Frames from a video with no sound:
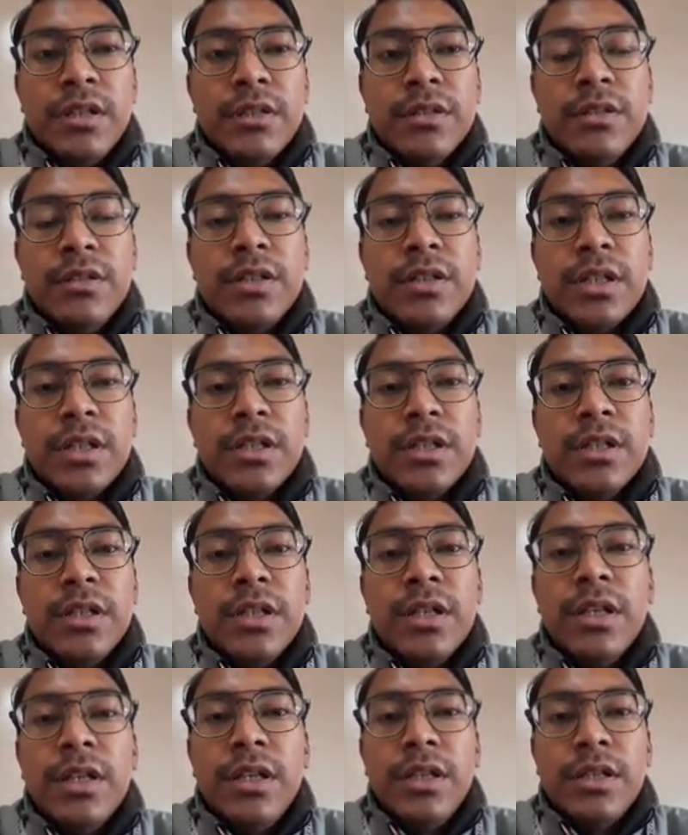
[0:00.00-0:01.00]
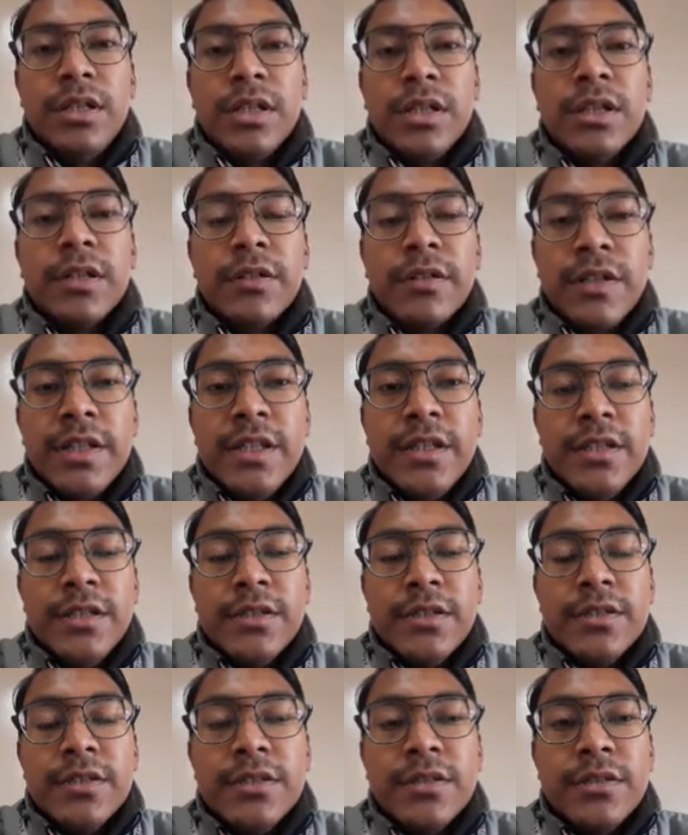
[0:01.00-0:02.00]
okay, it
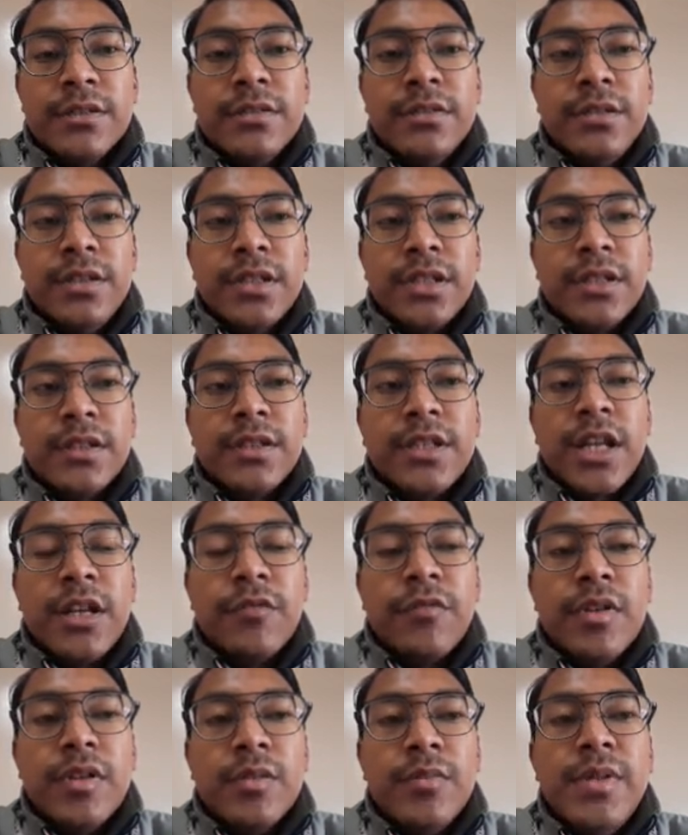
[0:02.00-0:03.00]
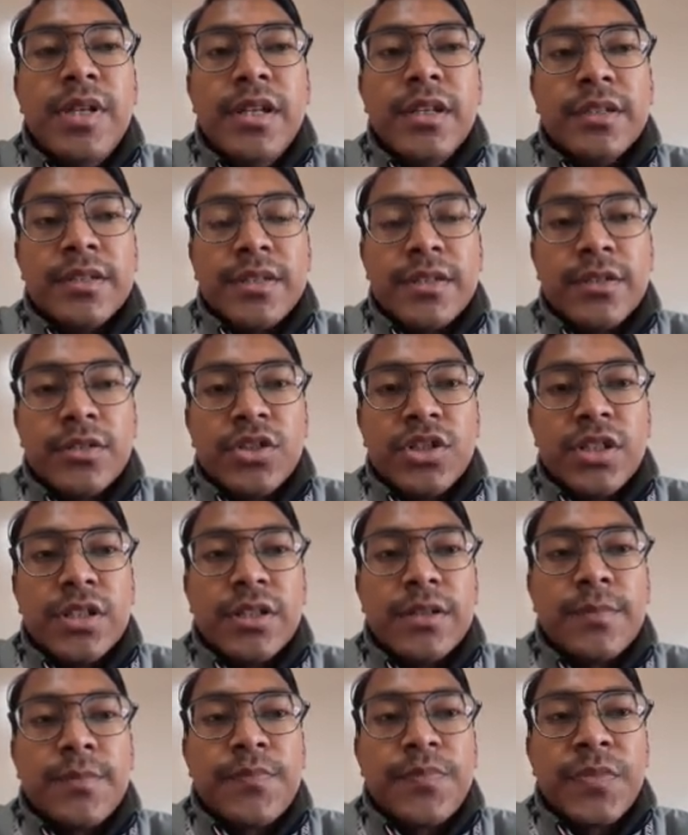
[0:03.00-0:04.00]
increased. Okay, that will be discussion.
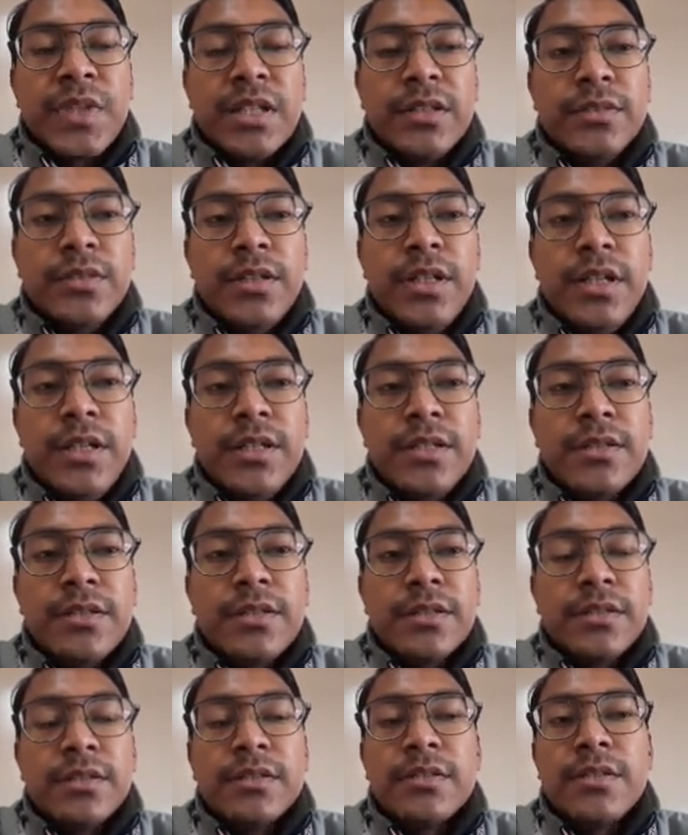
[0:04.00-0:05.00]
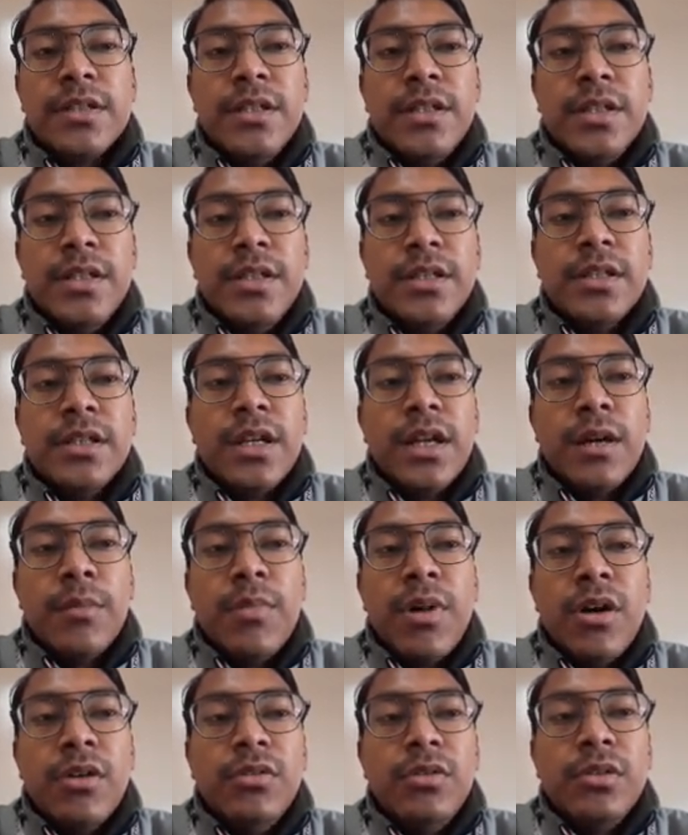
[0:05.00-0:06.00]
So let us study
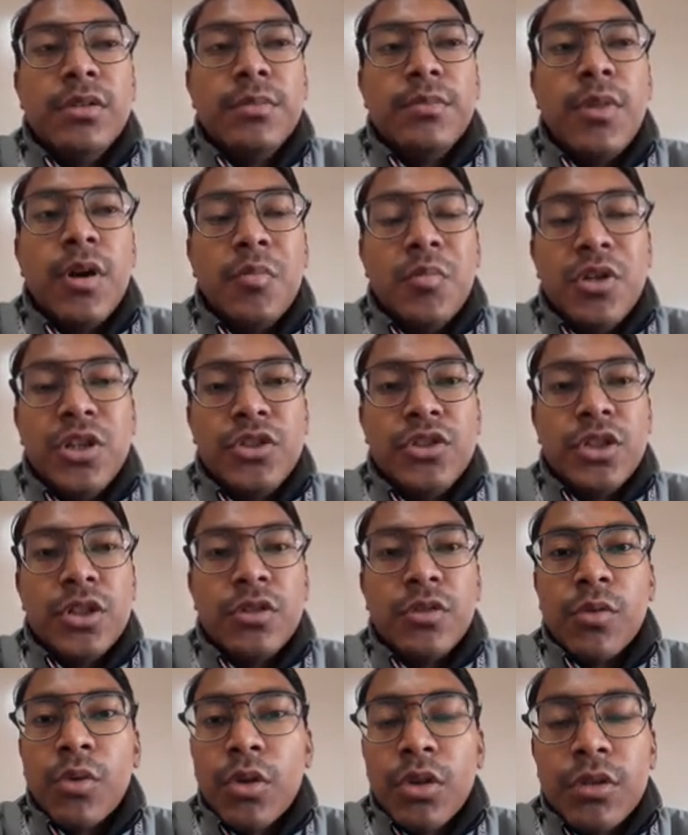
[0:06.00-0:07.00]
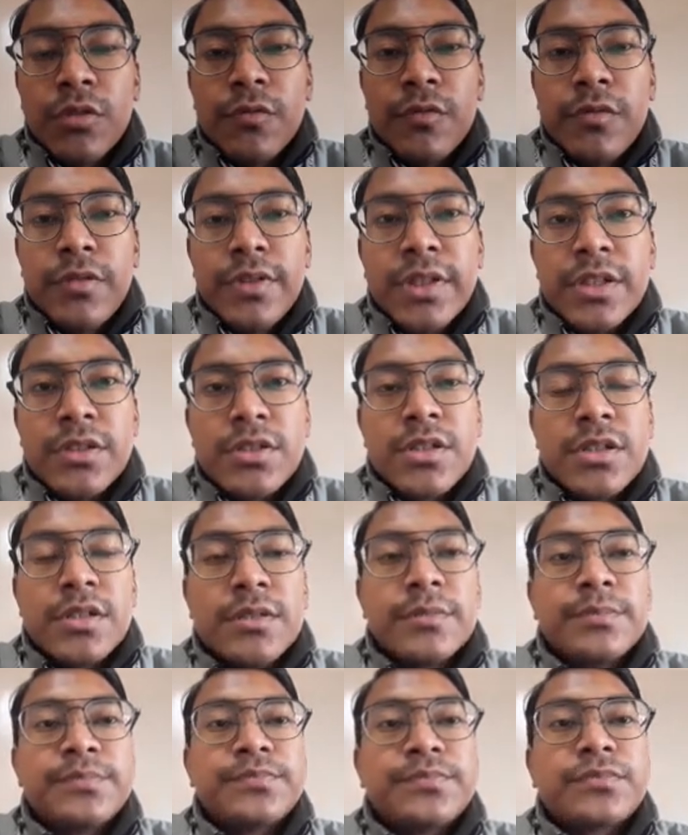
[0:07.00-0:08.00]
about population growth first.
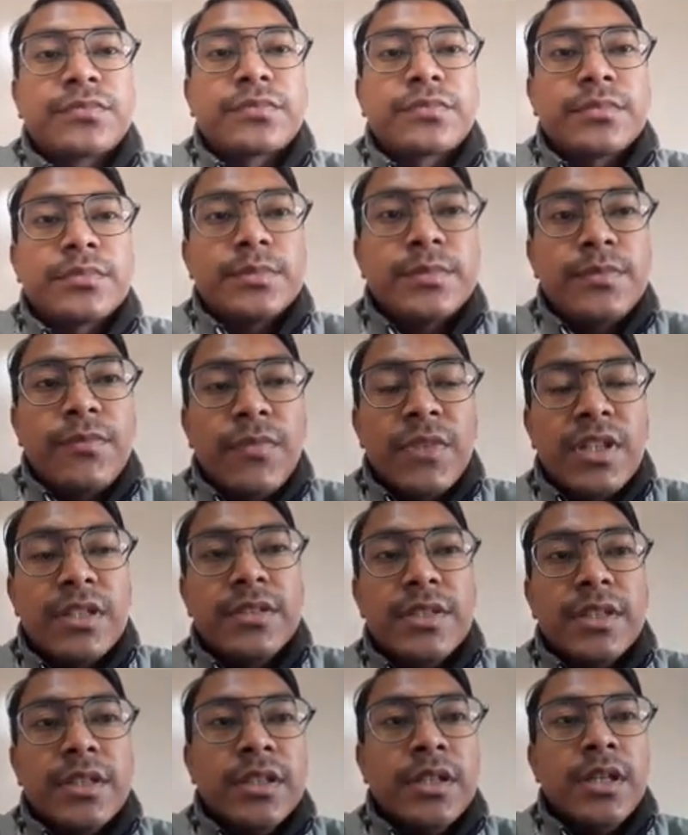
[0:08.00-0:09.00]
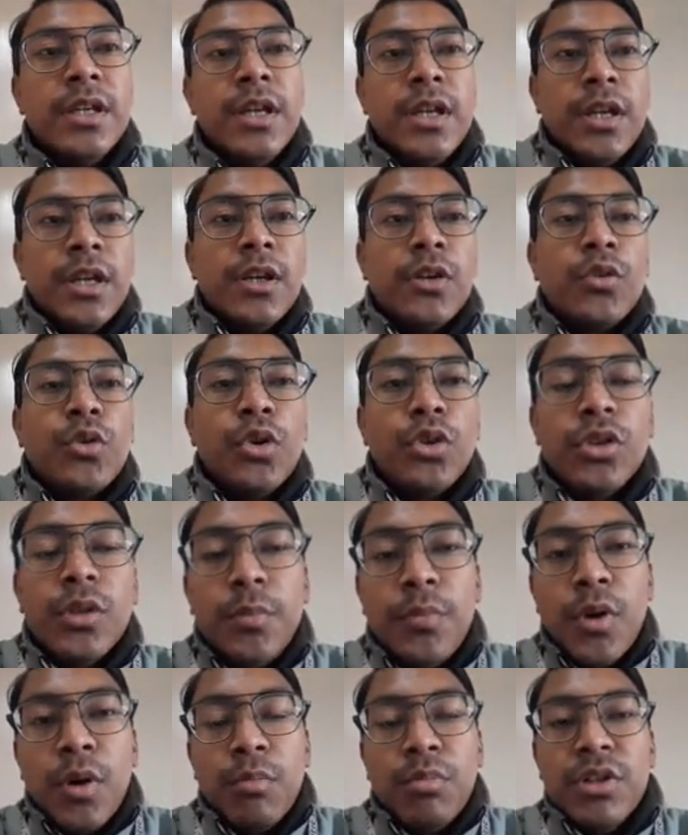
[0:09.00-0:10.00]
See, growth
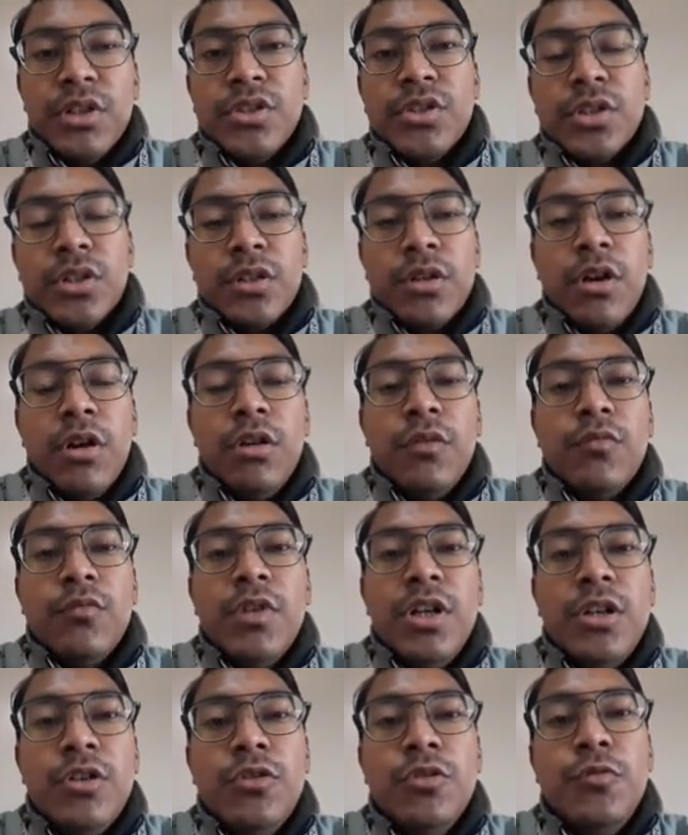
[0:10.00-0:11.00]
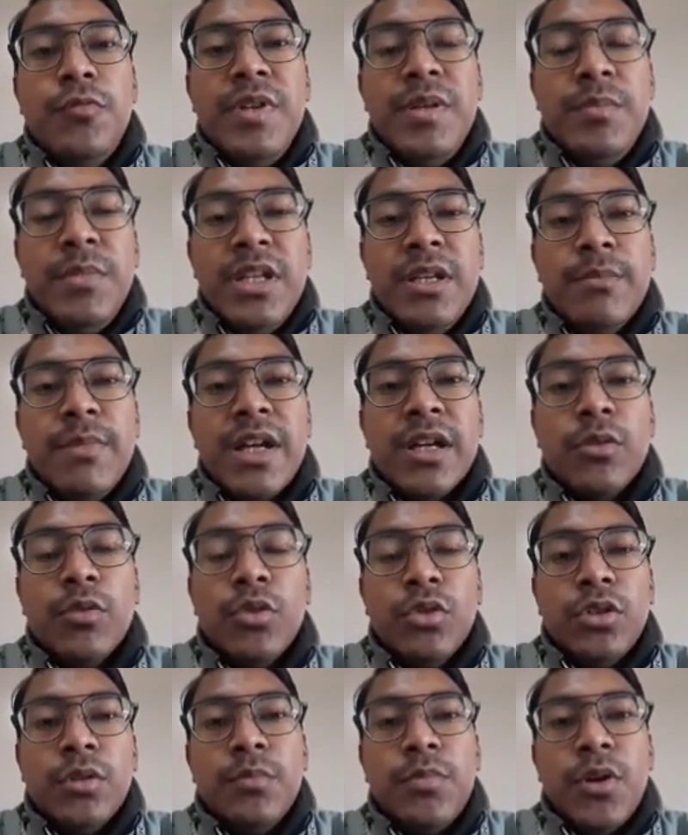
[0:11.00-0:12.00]
of population, or what do we mean by
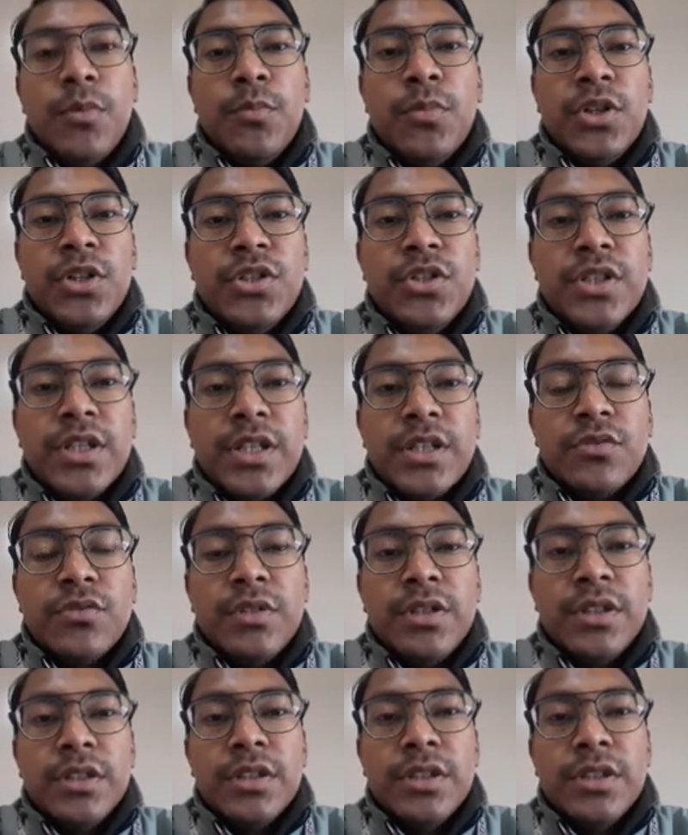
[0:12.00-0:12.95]
growth of population actually?